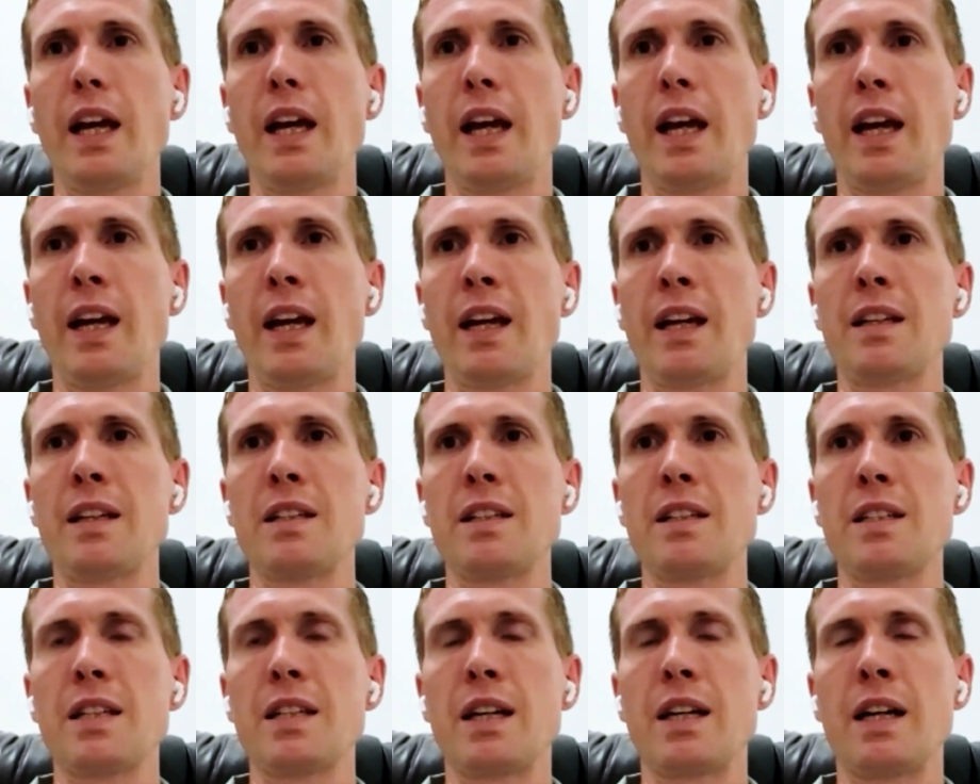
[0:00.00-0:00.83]

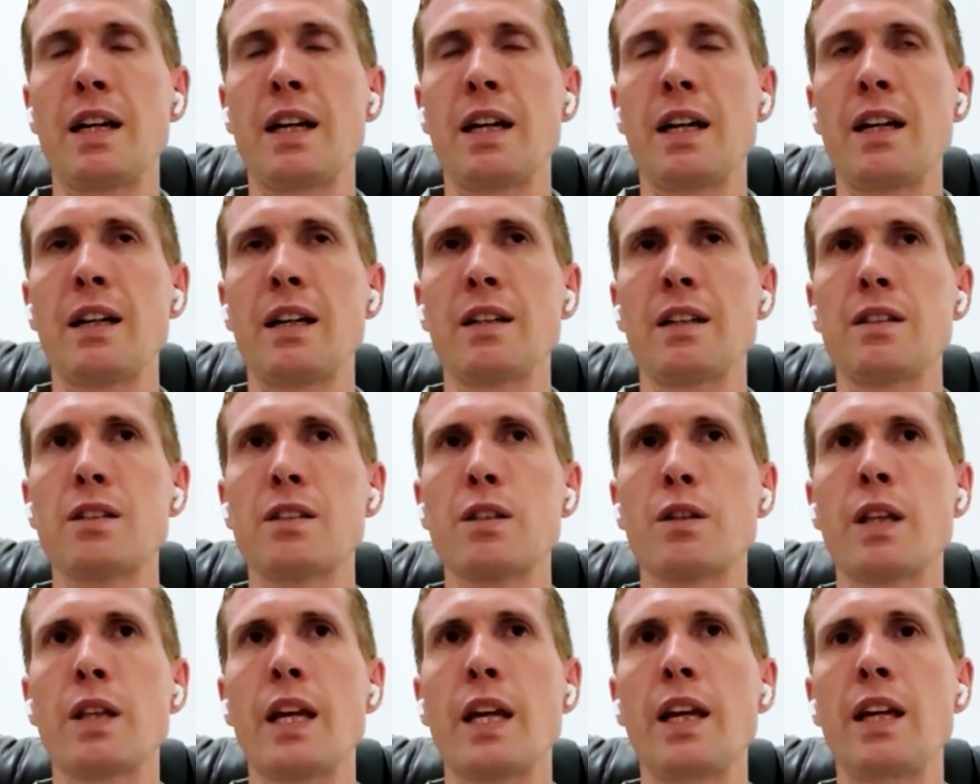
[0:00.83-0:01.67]
And
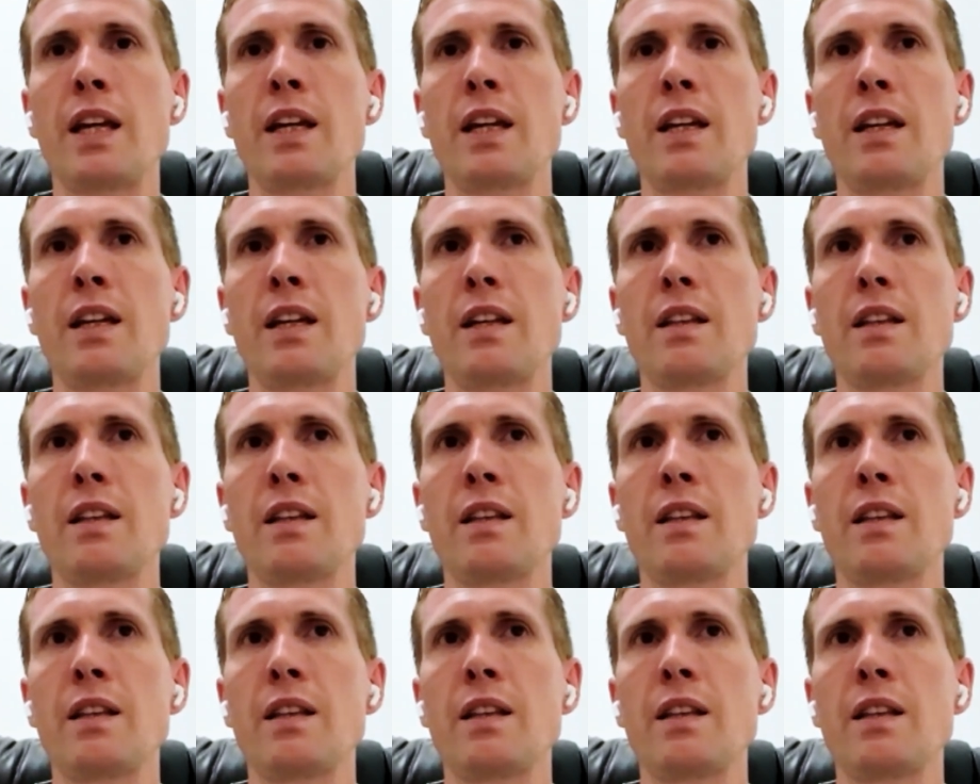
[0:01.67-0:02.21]
so they